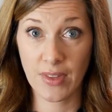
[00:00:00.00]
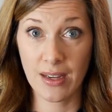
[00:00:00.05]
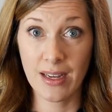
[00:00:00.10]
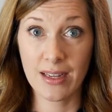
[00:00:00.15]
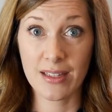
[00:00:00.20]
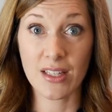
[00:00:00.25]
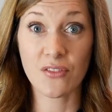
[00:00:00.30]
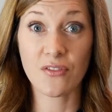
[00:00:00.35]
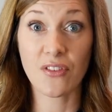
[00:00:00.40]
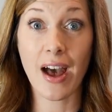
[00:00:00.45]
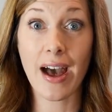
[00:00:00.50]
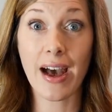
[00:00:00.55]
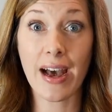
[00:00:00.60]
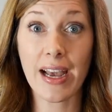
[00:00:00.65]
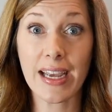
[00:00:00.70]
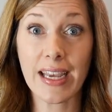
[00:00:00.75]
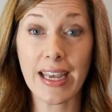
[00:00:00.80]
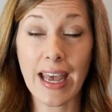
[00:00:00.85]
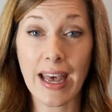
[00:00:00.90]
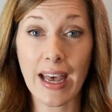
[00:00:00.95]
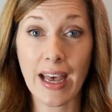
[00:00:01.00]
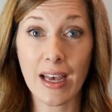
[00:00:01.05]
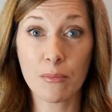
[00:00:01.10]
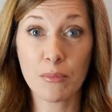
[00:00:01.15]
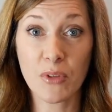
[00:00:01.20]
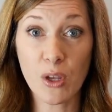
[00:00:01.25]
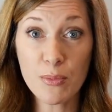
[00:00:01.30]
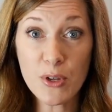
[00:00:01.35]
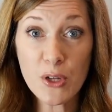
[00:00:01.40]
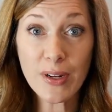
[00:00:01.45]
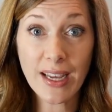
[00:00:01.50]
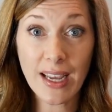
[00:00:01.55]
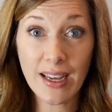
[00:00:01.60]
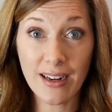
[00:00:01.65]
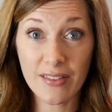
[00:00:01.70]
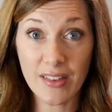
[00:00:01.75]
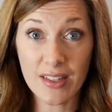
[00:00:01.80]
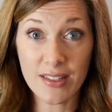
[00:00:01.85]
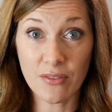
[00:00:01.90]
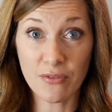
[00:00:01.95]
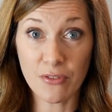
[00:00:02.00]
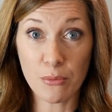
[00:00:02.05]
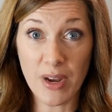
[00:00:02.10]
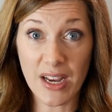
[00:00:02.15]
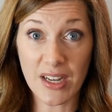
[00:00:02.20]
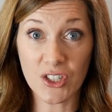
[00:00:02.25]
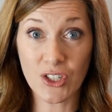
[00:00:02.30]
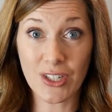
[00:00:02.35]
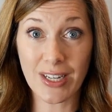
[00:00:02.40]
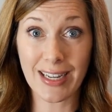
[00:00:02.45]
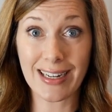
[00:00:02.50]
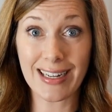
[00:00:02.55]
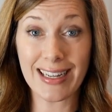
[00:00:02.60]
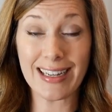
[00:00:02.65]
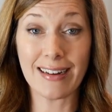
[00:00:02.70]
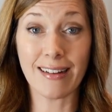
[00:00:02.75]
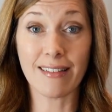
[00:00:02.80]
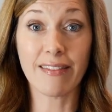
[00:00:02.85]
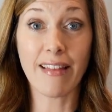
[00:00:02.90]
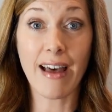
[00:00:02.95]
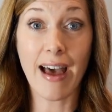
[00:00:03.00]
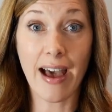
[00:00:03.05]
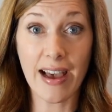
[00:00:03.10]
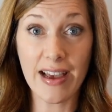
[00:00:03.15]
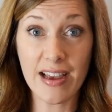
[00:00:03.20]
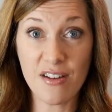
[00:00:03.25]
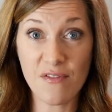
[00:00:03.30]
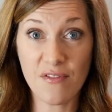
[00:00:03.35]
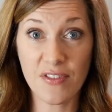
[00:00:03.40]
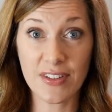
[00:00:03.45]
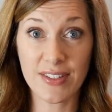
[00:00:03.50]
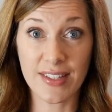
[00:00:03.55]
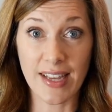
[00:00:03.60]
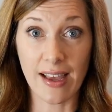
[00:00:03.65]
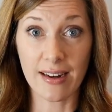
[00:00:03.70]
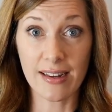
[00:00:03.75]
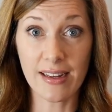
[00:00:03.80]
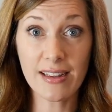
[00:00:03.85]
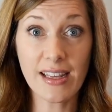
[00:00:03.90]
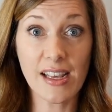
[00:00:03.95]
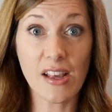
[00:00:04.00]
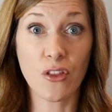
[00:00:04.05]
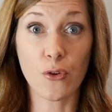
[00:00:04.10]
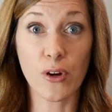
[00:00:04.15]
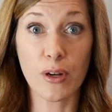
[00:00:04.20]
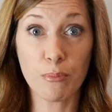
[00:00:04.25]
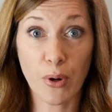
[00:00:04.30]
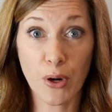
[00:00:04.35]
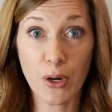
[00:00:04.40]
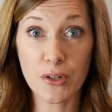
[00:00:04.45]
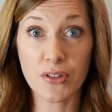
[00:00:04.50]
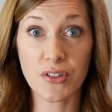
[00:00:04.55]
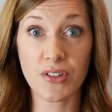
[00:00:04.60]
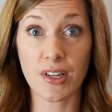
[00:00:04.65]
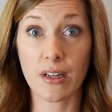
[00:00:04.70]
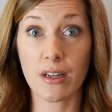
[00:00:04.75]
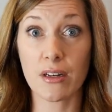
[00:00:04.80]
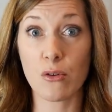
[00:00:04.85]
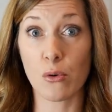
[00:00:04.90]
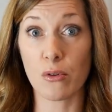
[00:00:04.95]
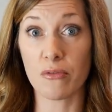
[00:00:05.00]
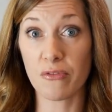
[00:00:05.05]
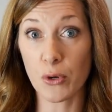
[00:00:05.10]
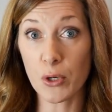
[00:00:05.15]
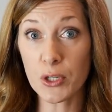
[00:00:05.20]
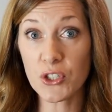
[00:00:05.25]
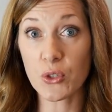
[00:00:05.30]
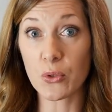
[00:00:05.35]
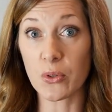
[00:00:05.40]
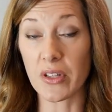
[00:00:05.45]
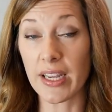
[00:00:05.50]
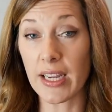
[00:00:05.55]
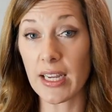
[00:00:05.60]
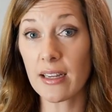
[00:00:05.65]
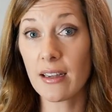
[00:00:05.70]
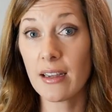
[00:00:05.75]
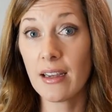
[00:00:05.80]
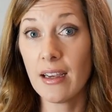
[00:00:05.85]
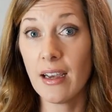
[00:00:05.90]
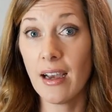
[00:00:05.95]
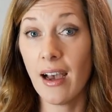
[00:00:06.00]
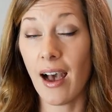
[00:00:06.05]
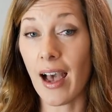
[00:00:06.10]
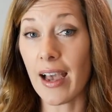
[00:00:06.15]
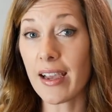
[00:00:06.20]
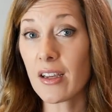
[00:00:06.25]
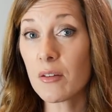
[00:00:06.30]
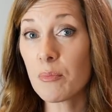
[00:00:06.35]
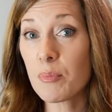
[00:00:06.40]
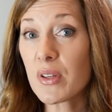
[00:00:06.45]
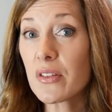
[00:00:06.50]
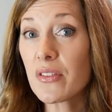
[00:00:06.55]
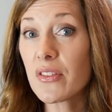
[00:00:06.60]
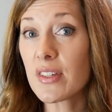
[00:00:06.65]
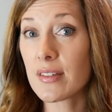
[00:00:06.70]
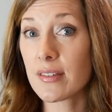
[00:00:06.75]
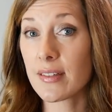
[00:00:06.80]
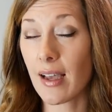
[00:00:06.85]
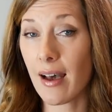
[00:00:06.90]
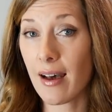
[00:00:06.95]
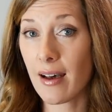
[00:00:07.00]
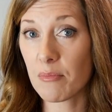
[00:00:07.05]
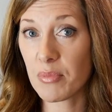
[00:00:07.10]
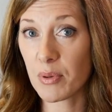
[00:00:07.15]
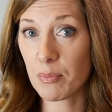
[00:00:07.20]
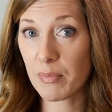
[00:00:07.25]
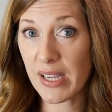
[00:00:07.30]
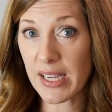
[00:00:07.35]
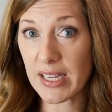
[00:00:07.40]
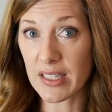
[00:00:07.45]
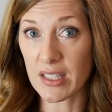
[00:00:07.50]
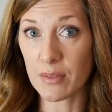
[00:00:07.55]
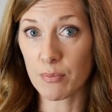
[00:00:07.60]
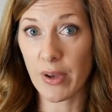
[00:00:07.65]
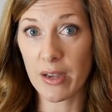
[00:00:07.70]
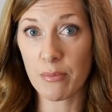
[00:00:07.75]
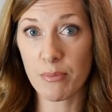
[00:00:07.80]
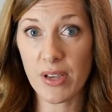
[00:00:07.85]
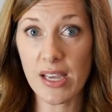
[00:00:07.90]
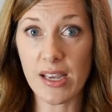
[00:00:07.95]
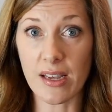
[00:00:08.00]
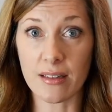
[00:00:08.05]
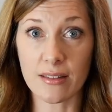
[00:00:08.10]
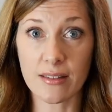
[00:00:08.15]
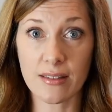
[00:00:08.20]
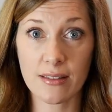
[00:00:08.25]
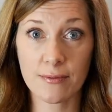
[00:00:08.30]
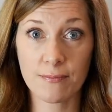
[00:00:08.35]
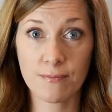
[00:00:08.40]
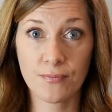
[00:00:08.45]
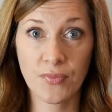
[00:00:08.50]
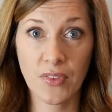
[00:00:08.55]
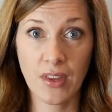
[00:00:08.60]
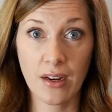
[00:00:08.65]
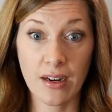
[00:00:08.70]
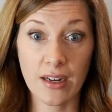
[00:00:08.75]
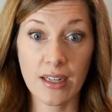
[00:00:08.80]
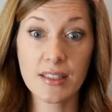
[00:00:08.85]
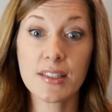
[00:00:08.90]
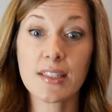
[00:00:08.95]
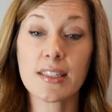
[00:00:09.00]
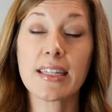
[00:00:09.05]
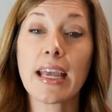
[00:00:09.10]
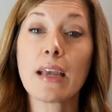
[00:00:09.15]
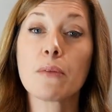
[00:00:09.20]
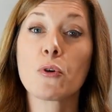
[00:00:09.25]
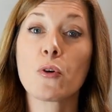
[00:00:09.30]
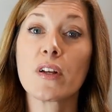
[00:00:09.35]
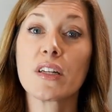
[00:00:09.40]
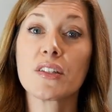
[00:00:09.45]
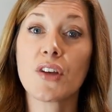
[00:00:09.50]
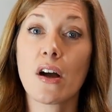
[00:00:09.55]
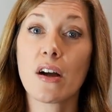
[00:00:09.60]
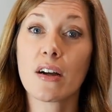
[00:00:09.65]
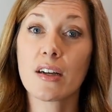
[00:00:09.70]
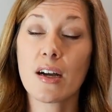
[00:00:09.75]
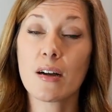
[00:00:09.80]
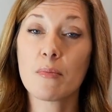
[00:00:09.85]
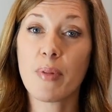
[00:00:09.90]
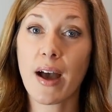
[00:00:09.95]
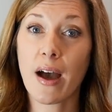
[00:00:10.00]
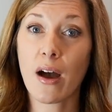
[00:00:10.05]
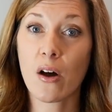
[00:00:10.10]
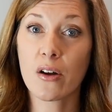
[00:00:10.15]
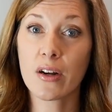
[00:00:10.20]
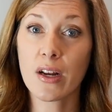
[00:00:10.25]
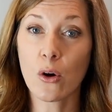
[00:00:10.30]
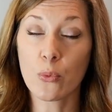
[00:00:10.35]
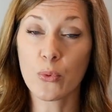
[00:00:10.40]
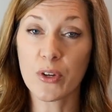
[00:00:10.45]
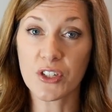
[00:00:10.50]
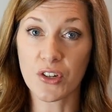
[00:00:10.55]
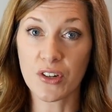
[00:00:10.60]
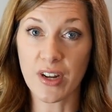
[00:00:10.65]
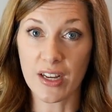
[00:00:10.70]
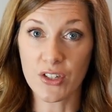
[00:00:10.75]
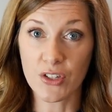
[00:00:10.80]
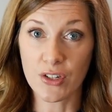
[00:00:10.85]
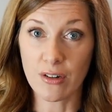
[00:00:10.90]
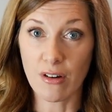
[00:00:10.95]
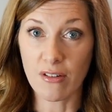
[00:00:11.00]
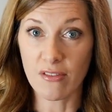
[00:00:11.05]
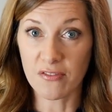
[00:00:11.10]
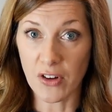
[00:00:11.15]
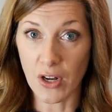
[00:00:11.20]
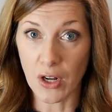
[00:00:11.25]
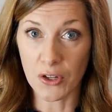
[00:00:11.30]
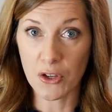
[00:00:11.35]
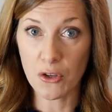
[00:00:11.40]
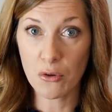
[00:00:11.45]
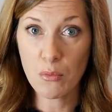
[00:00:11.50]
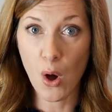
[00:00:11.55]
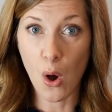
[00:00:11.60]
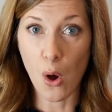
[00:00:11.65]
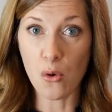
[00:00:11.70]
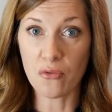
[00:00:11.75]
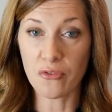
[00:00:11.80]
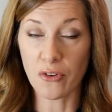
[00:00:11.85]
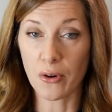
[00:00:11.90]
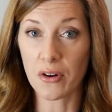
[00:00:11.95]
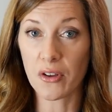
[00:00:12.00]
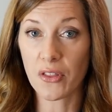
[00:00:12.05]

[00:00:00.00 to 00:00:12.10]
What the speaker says: So if I am communicating this information in a live setting, either in person or virtually, I could build this up piece by piece. Right, today, I'm going to talk about origination volume over